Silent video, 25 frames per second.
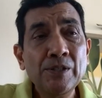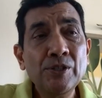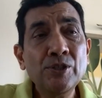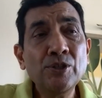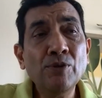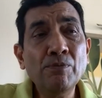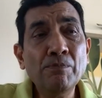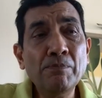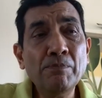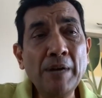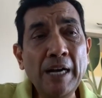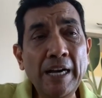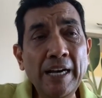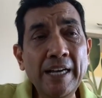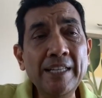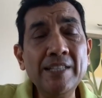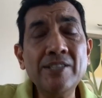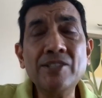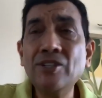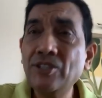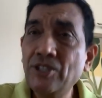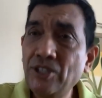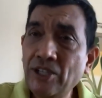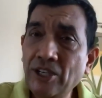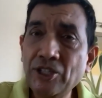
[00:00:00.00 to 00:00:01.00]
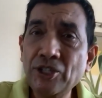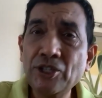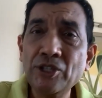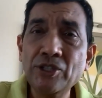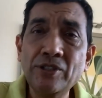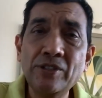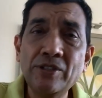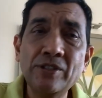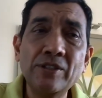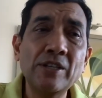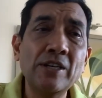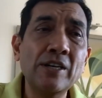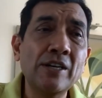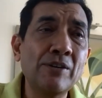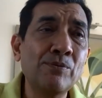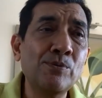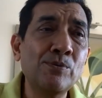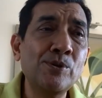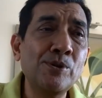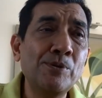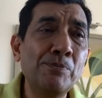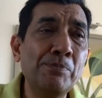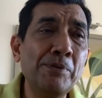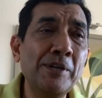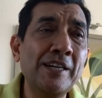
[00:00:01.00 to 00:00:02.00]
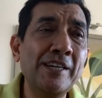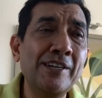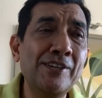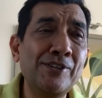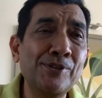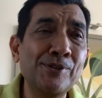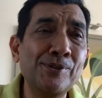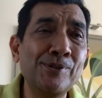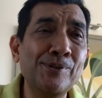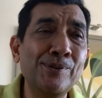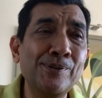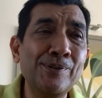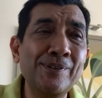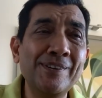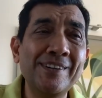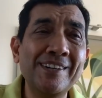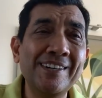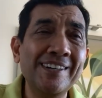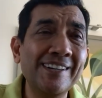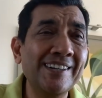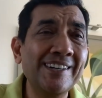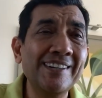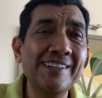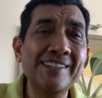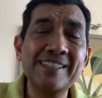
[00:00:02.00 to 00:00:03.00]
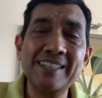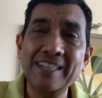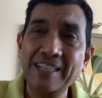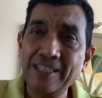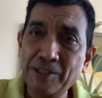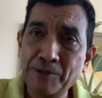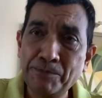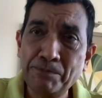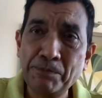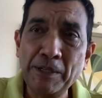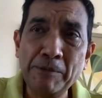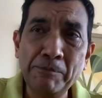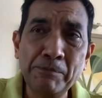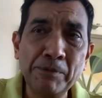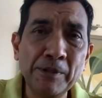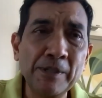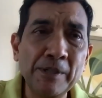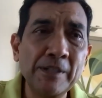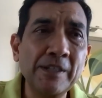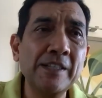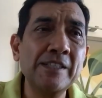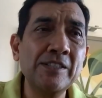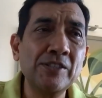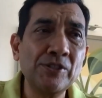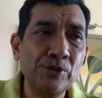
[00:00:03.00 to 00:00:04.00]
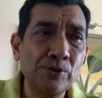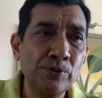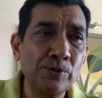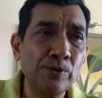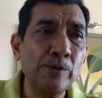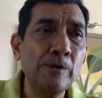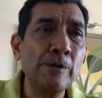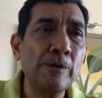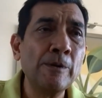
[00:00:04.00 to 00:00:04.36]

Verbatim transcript: So my suggestion would be to such people is to